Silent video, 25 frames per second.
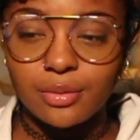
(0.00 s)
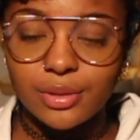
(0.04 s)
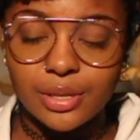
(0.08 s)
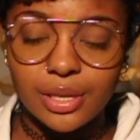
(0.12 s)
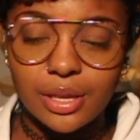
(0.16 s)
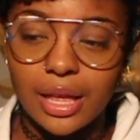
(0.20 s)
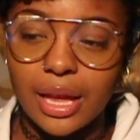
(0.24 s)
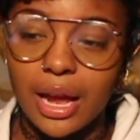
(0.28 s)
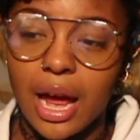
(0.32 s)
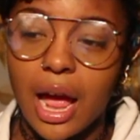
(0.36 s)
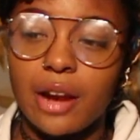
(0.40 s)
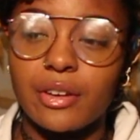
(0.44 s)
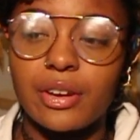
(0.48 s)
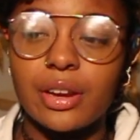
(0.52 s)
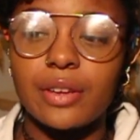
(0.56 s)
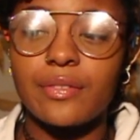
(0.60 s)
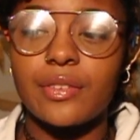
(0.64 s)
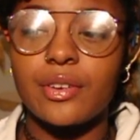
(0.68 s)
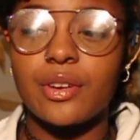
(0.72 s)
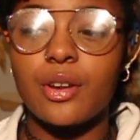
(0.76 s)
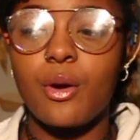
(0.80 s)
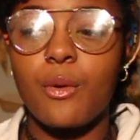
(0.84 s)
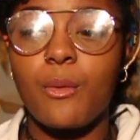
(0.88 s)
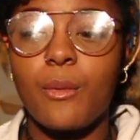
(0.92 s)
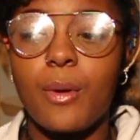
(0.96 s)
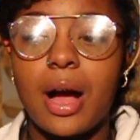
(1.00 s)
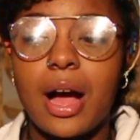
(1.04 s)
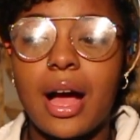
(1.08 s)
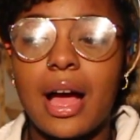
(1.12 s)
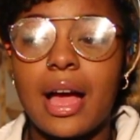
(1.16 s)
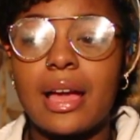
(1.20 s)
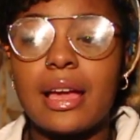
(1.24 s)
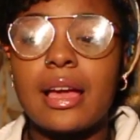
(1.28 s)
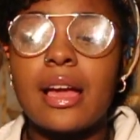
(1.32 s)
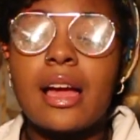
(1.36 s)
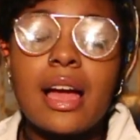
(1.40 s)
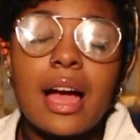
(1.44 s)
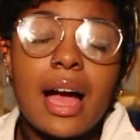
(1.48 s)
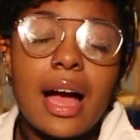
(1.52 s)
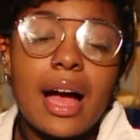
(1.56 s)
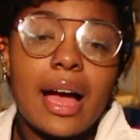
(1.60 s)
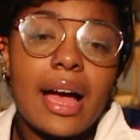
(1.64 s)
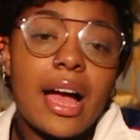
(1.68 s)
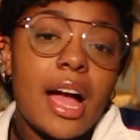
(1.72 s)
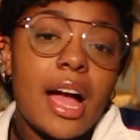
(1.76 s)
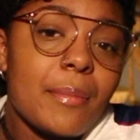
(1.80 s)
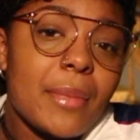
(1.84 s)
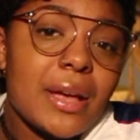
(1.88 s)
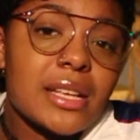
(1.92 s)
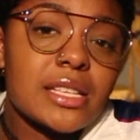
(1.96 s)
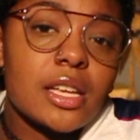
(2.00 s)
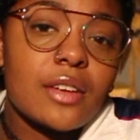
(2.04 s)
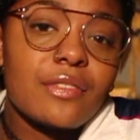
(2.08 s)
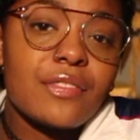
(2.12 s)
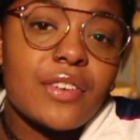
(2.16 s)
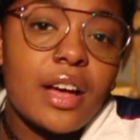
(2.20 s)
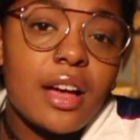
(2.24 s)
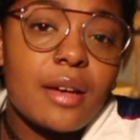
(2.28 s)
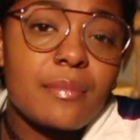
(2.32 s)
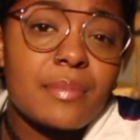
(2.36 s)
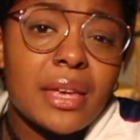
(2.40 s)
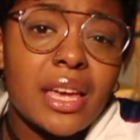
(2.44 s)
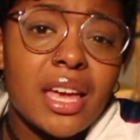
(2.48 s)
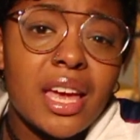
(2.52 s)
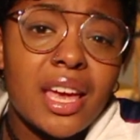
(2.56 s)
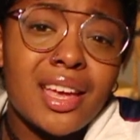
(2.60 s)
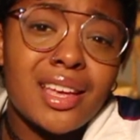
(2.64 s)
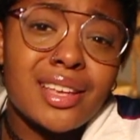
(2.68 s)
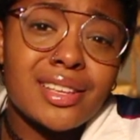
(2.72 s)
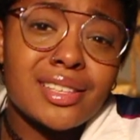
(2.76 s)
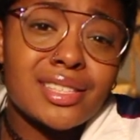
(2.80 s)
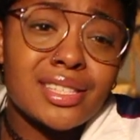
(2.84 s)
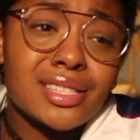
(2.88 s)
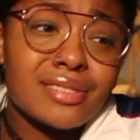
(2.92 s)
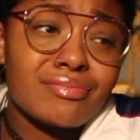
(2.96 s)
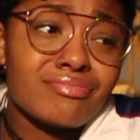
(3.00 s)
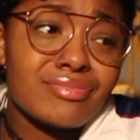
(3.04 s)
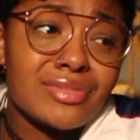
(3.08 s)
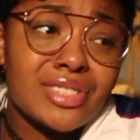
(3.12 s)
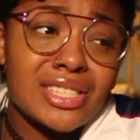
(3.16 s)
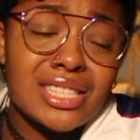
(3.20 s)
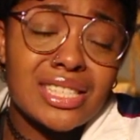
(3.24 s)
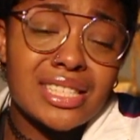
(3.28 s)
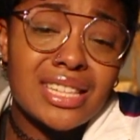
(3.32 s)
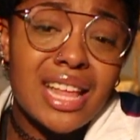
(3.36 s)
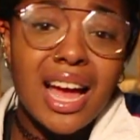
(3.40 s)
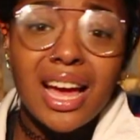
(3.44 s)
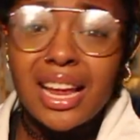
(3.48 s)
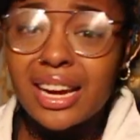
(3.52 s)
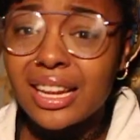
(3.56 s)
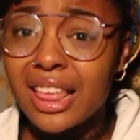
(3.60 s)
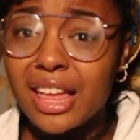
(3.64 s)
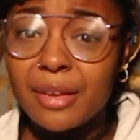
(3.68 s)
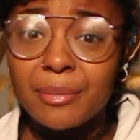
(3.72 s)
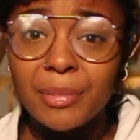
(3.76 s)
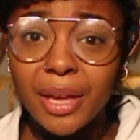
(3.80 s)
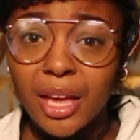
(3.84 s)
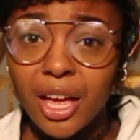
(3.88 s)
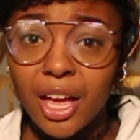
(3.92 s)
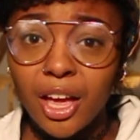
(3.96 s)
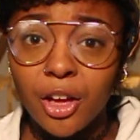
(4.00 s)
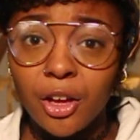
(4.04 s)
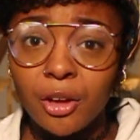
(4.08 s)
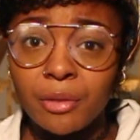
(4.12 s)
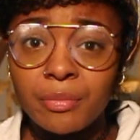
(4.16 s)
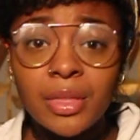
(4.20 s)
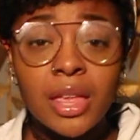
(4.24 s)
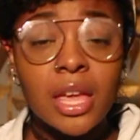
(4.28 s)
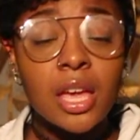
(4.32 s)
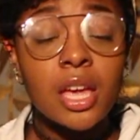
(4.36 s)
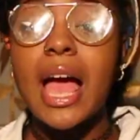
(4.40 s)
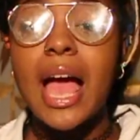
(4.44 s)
So like, I don't even know why I myself up because she's not gonna let me go.